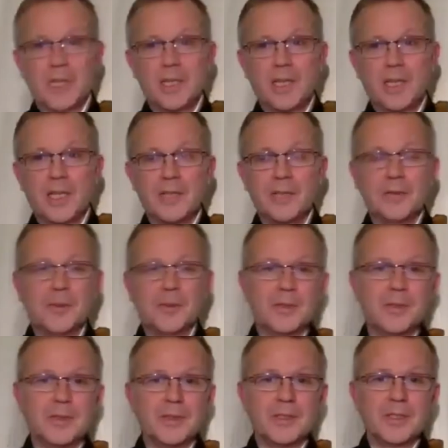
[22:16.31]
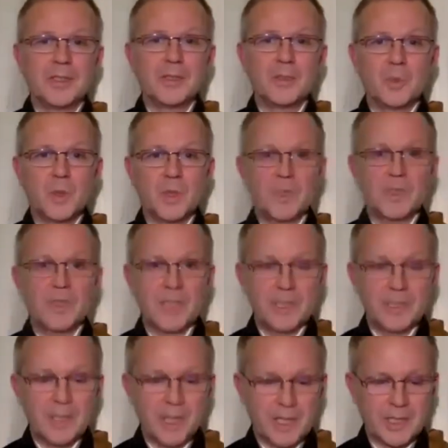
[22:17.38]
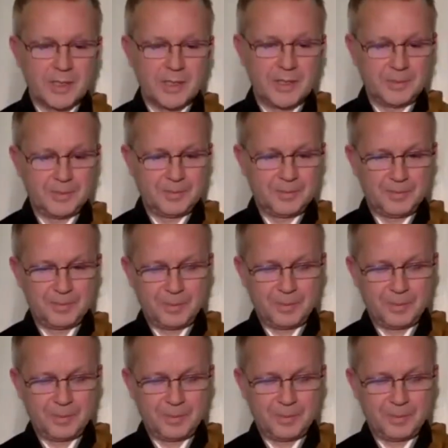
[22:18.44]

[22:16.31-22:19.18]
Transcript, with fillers: beside light or is within light.